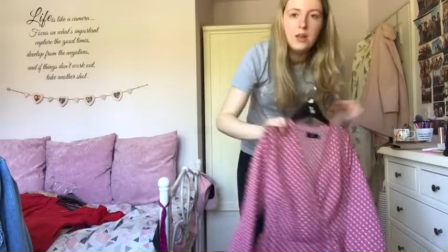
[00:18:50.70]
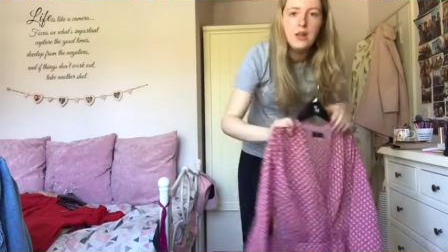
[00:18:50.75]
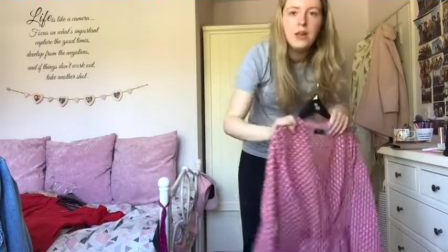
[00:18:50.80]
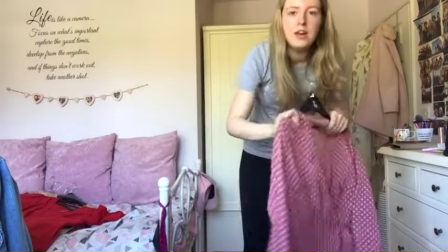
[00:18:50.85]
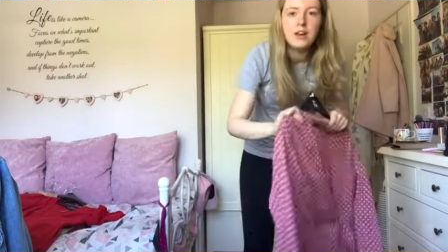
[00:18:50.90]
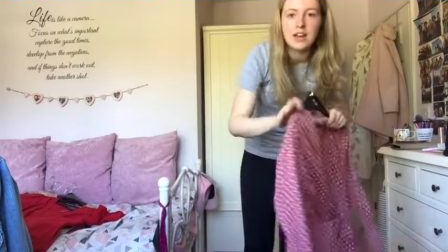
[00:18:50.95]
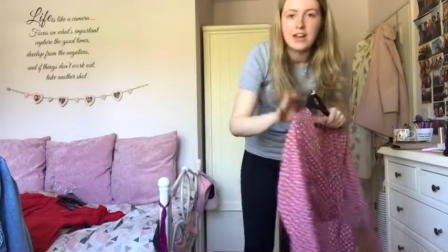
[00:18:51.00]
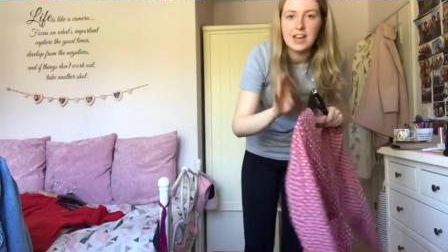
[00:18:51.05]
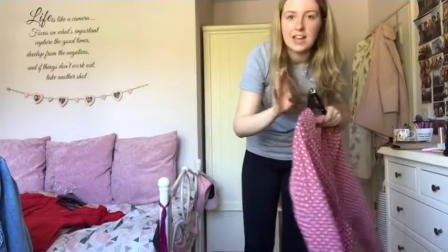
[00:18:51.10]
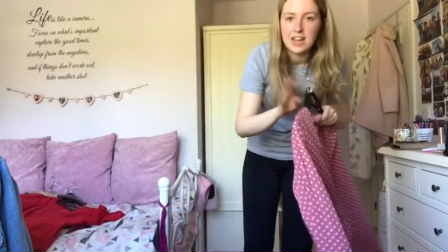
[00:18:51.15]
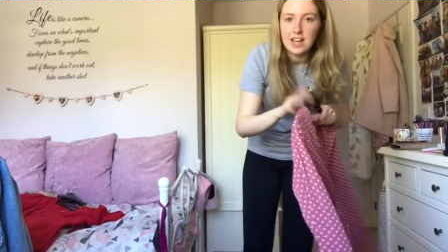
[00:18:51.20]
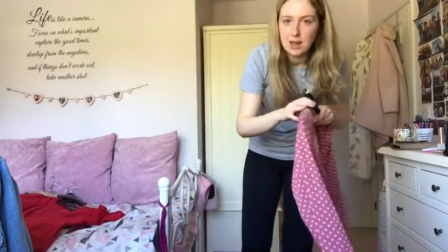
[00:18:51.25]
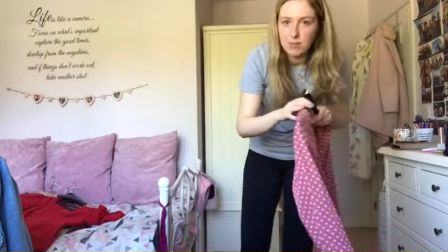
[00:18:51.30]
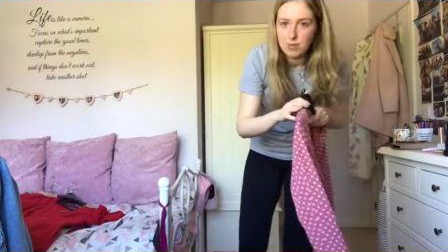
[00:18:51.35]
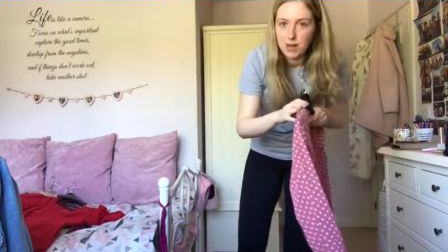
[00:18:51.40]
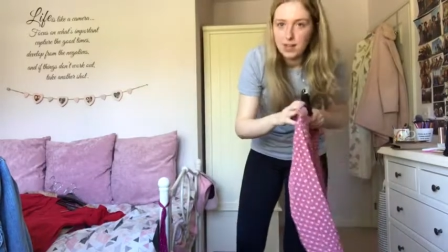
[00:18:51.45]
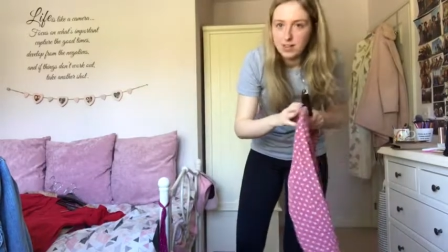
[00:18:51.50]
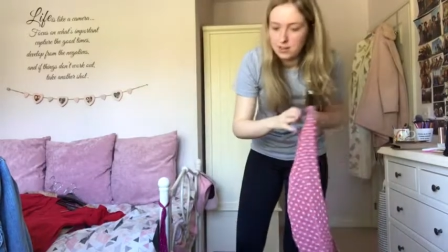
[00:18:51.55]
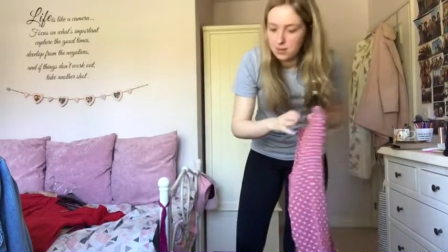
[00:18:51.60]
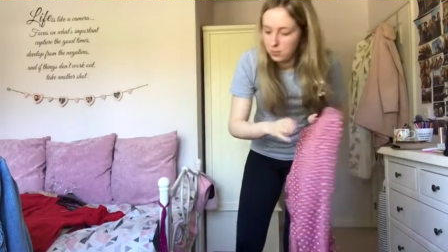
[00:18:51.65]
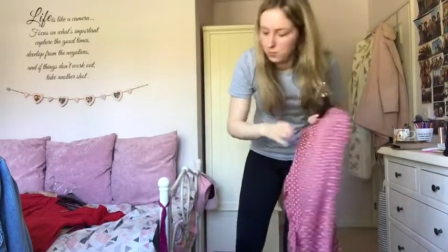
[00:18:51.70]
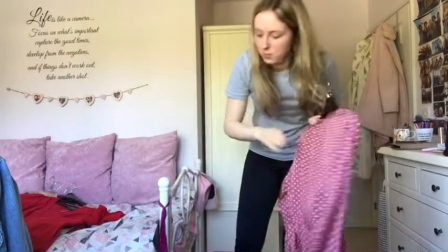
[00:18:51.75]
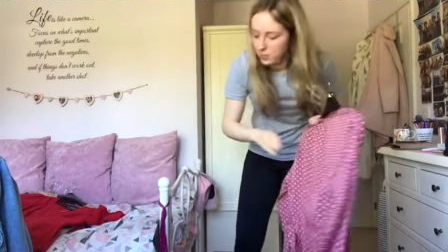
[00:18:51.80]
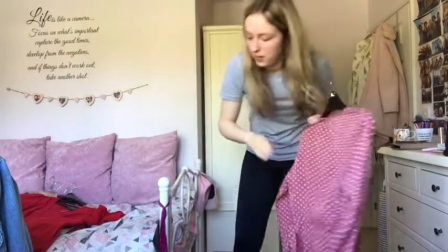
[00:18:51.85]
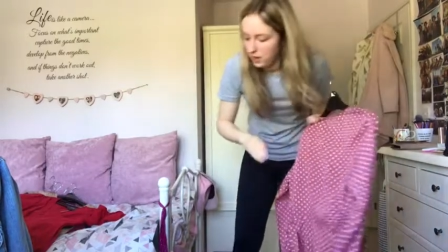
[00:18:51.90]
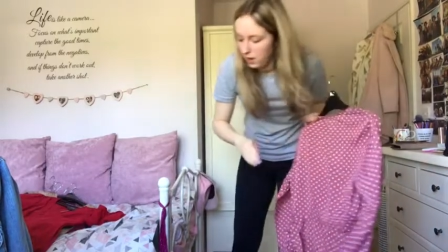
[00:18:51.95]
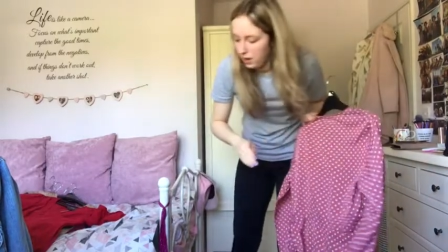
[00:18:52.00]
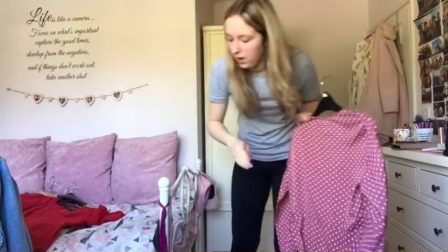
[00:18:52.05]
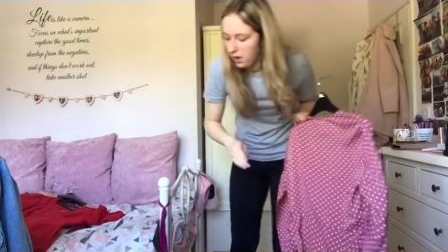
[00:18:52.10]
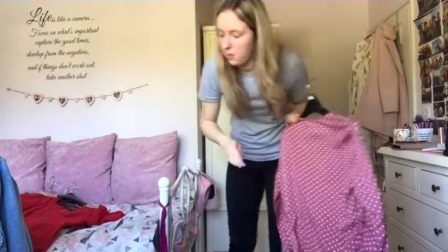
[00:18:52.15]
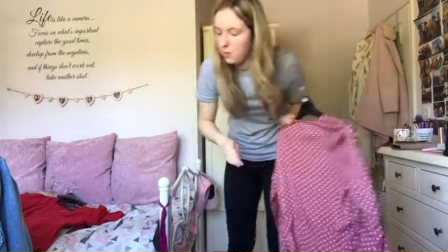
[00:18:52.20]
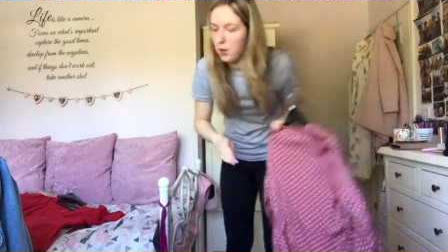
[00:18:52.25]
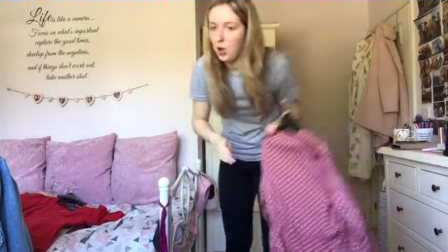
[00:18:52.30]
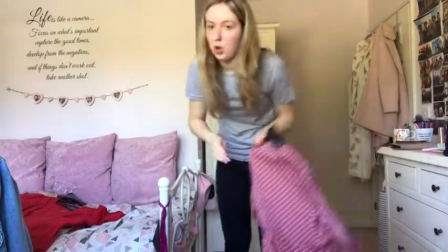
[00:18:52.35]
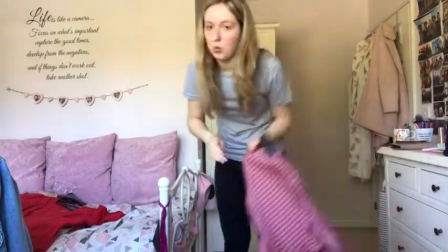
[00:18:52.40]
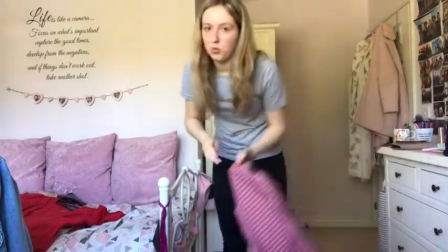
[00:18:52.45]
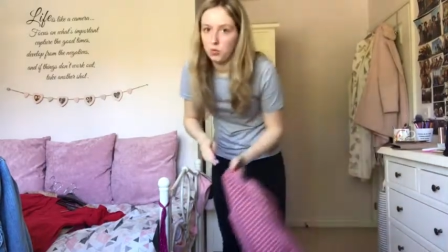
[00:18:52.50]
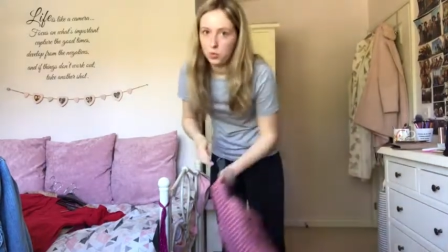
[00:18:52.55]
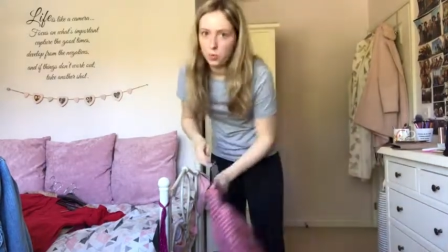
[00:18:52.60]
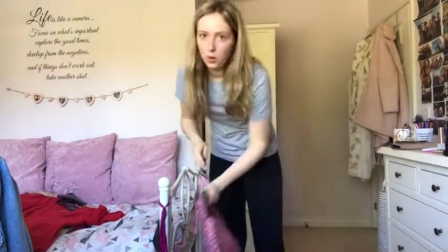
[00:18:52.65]
gonna keep that as a um,
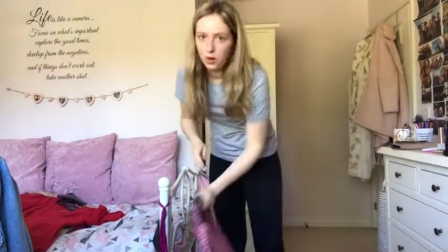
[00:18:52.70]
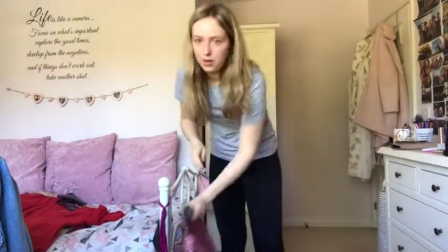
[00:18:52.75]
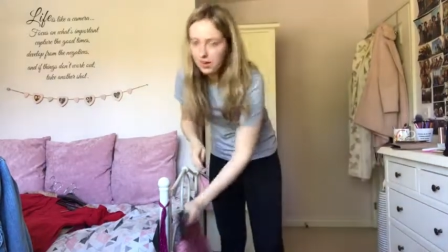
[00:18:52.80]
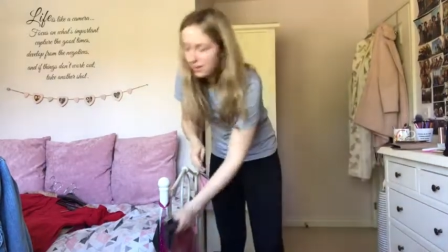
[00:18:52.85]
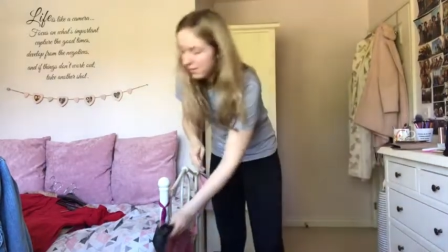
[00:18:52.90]
hopeful one.